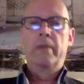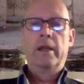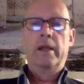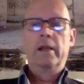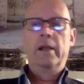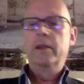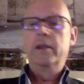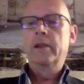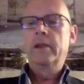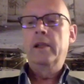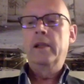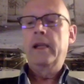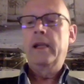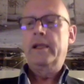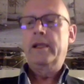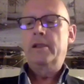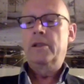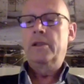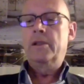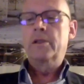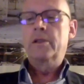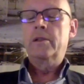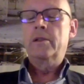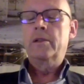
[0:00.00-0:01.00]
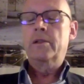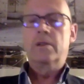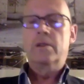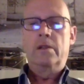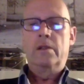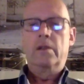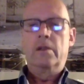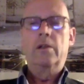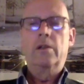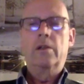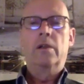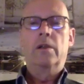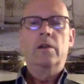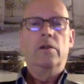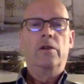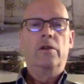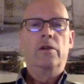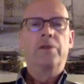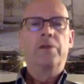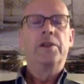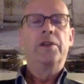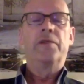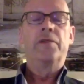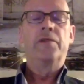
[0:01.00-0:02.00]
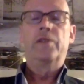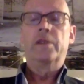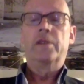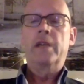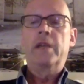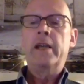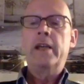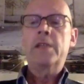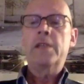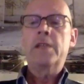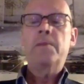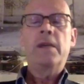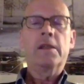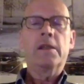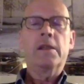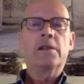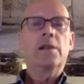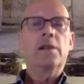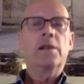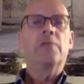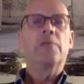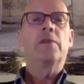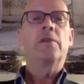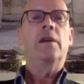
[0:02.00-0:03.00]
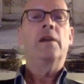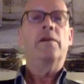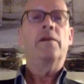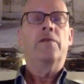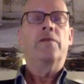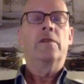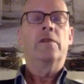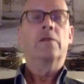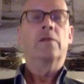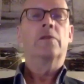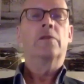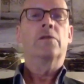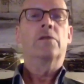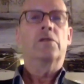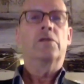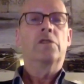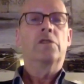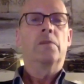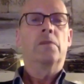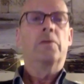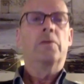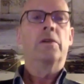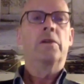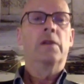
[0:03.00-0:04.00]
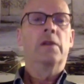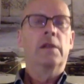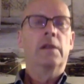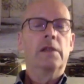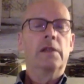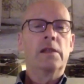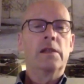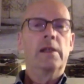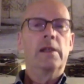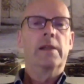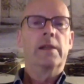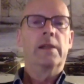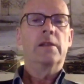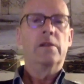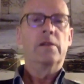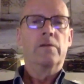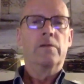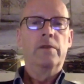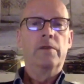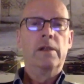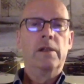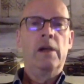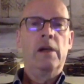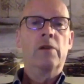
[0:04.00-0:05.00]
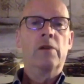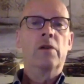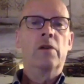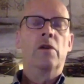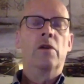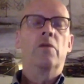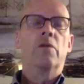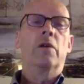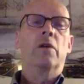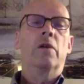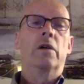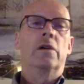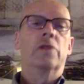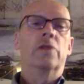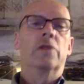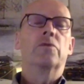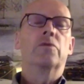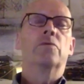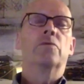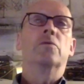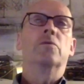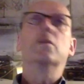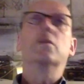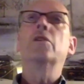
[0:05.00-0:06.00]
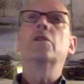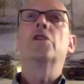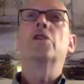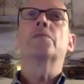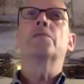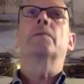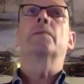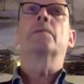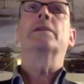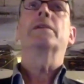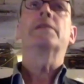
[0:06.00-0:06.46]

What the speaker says: million lectures on different aspects that we have touched upon in this lecture. We now go to the hospital